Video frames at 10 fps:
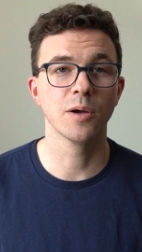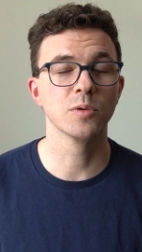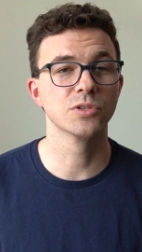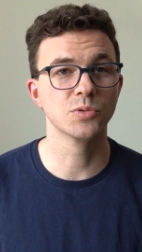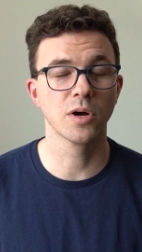and
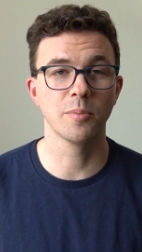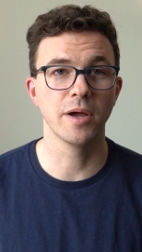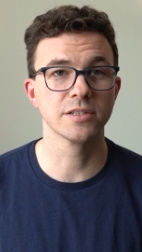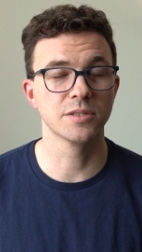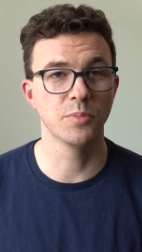we'll do our
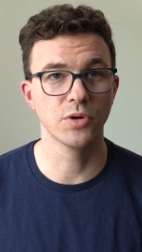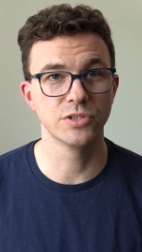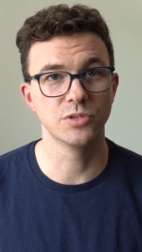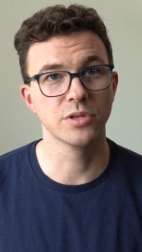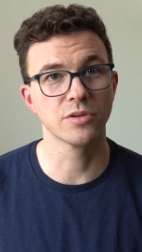best to
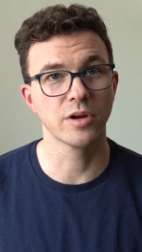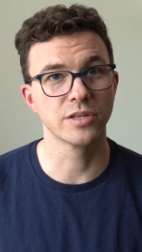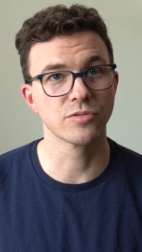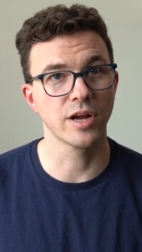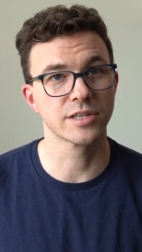point you in the
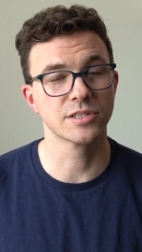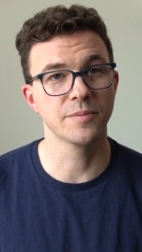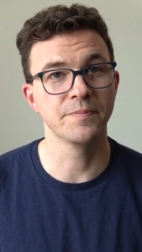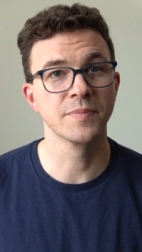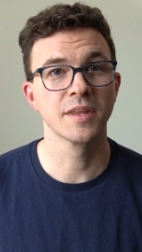right
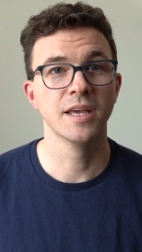direction.